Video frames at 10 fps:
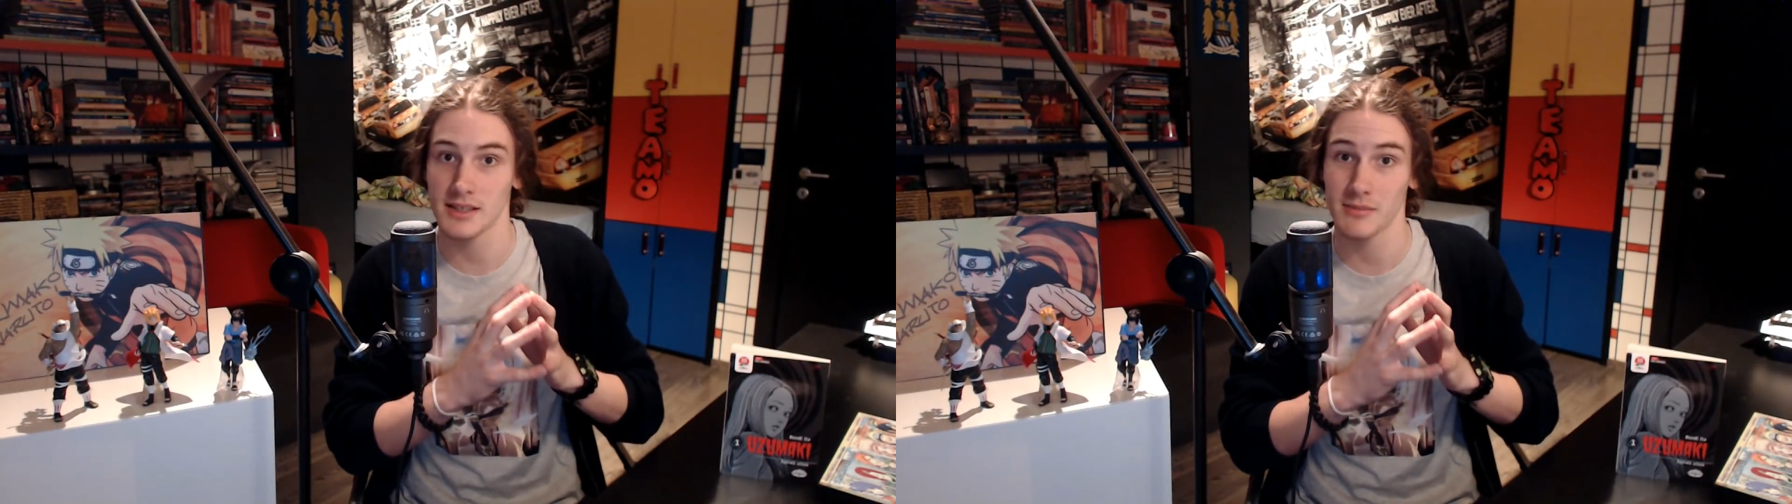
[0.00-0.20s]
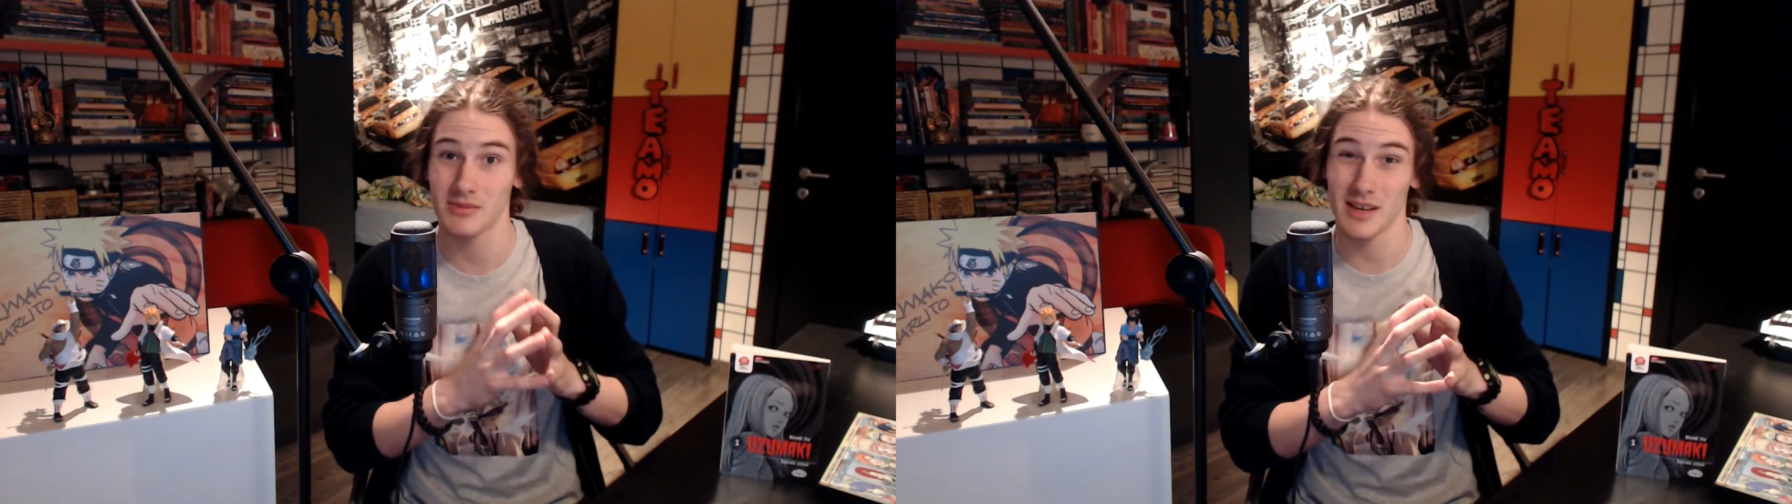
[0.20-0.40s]

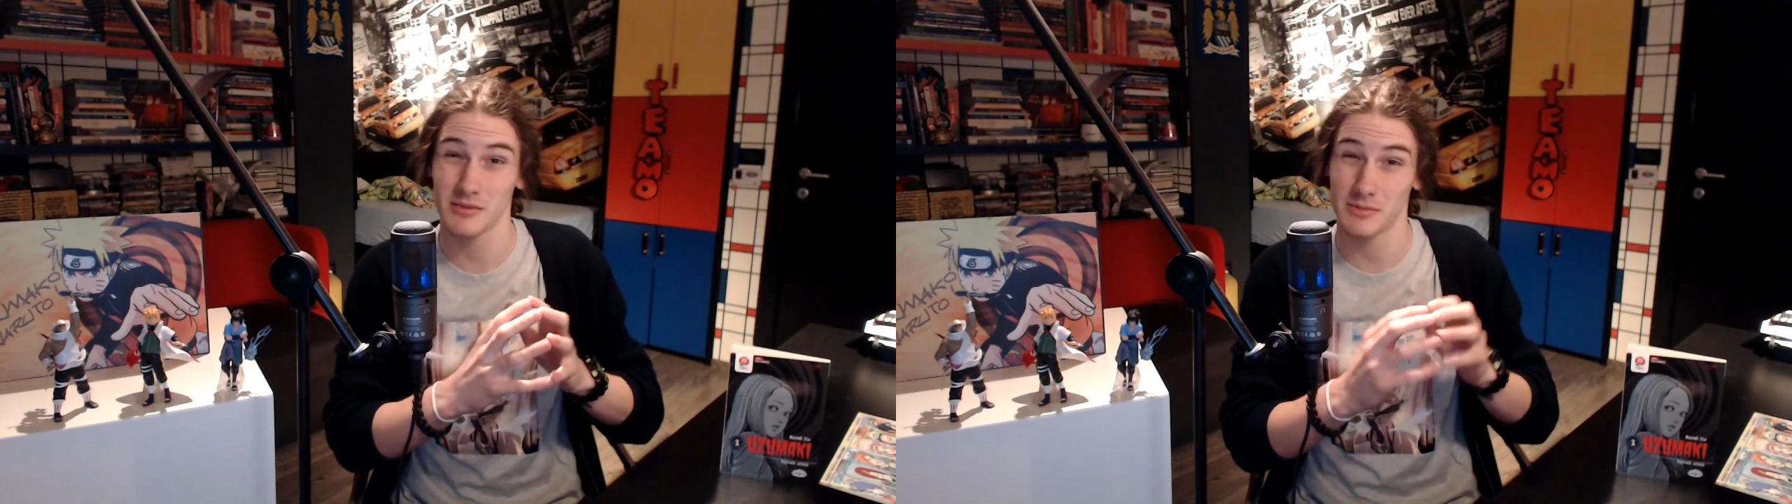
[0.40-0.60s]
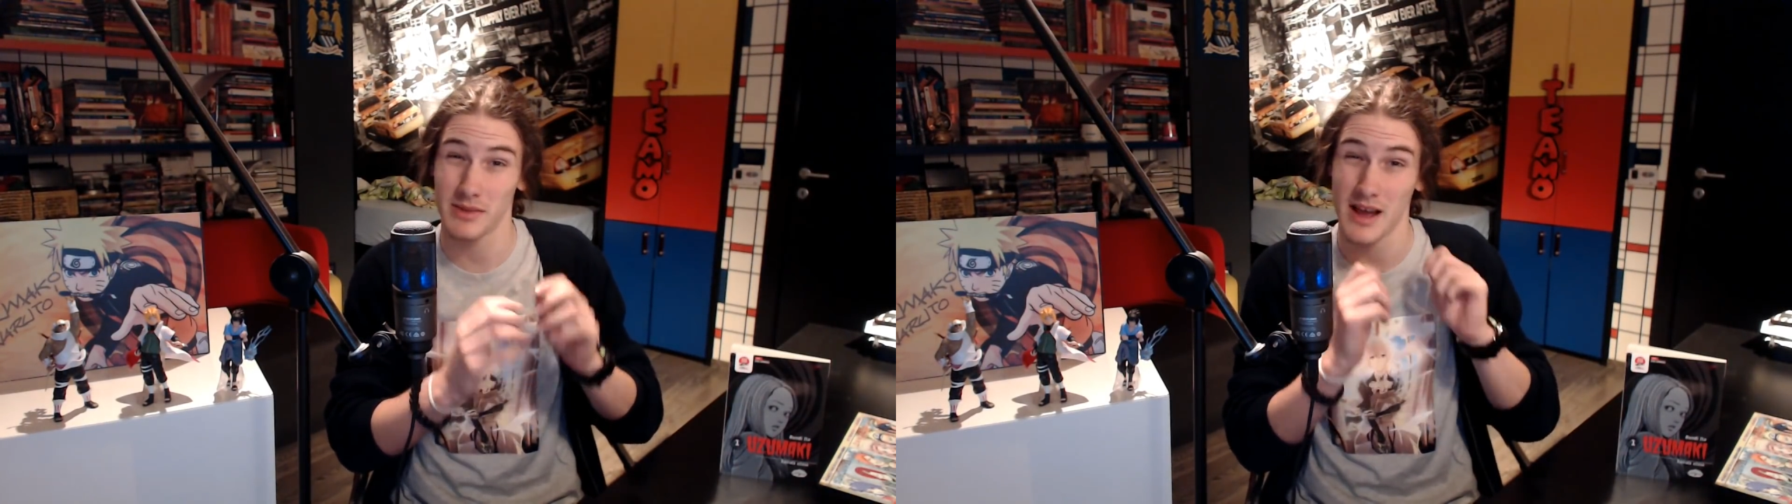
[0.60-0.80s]

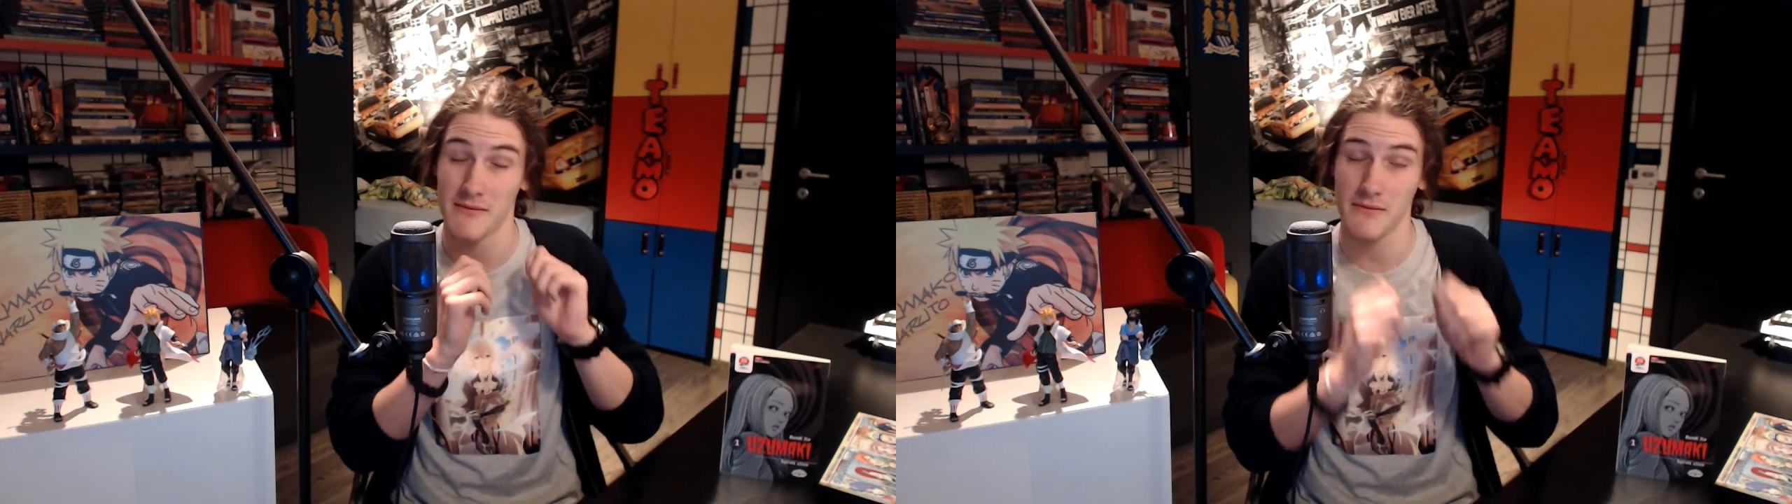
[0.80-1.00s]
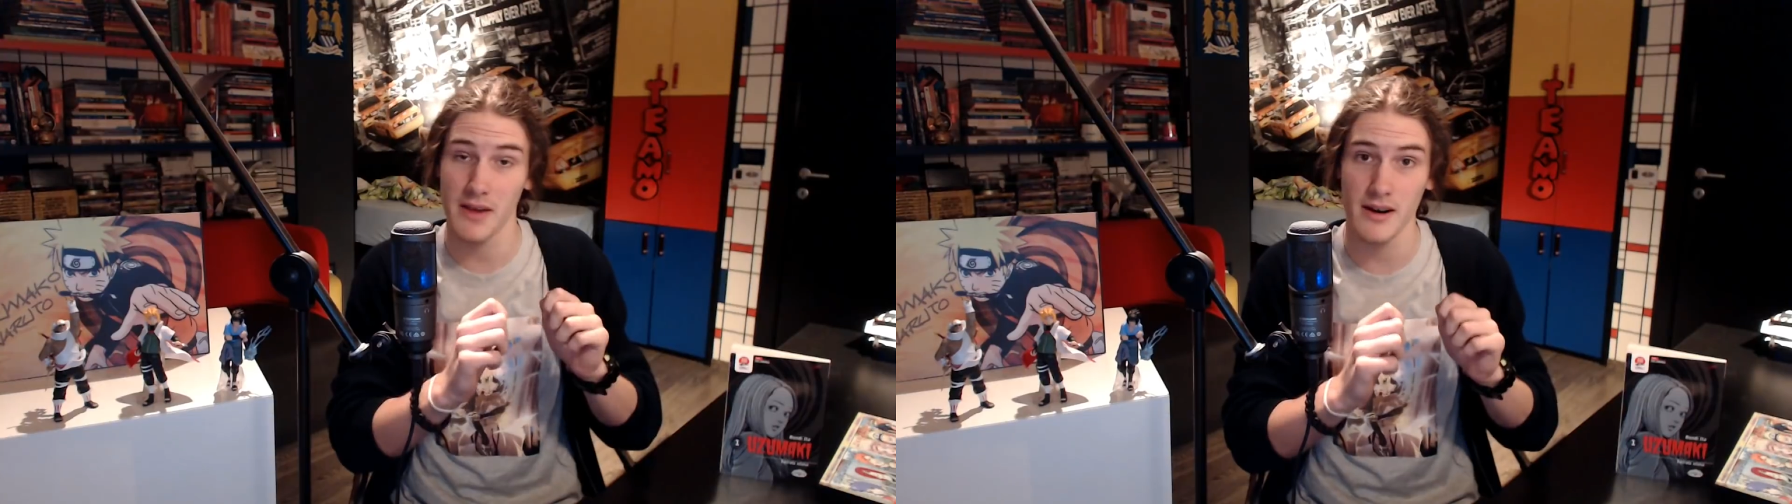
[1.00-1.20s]
sometimes be
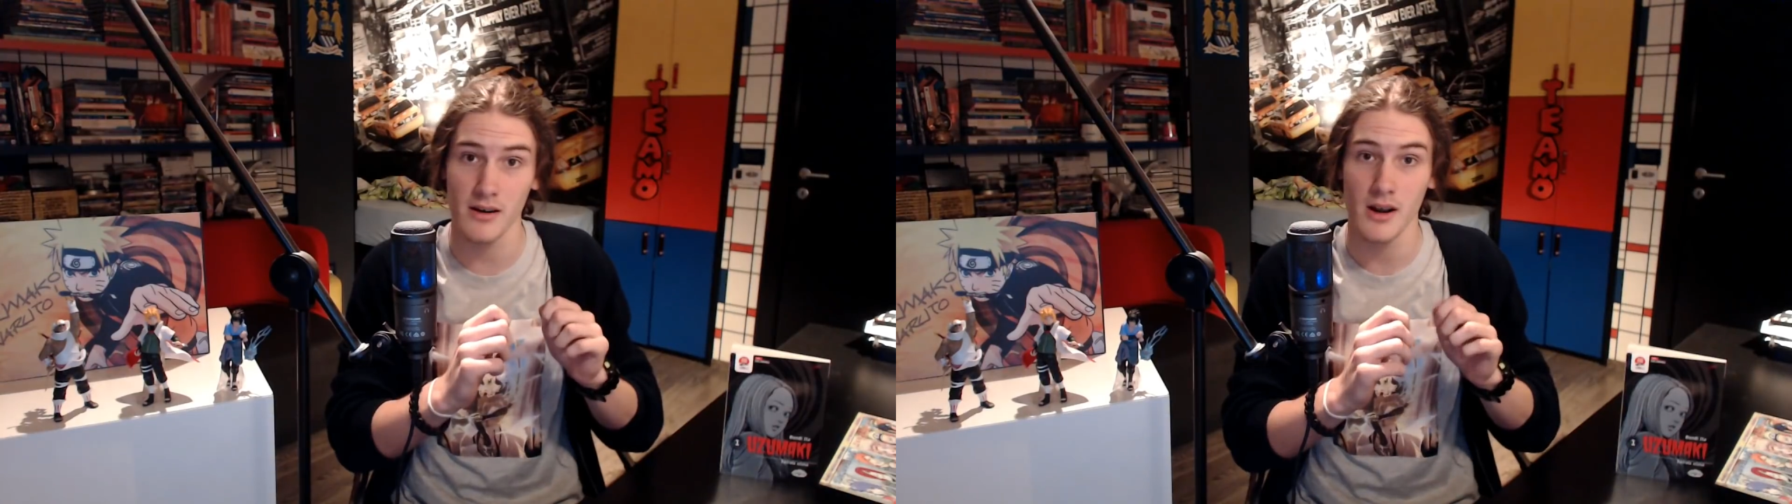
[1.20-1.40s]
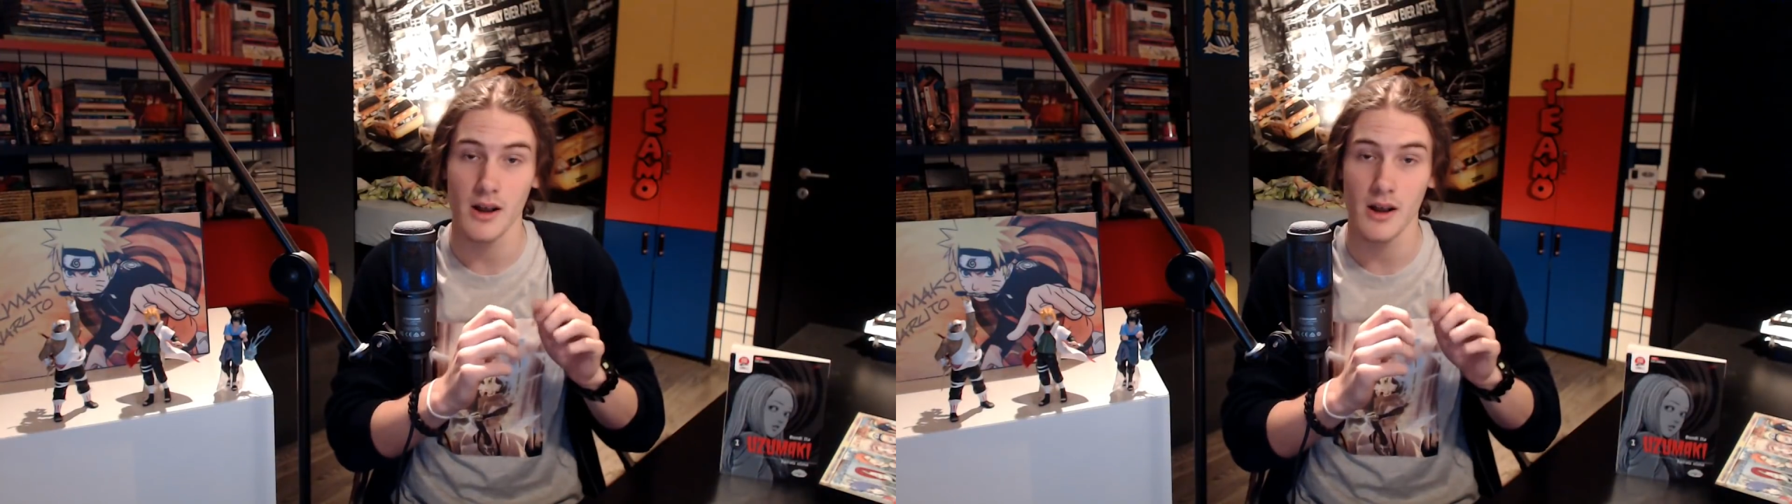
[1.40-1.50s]
unfair,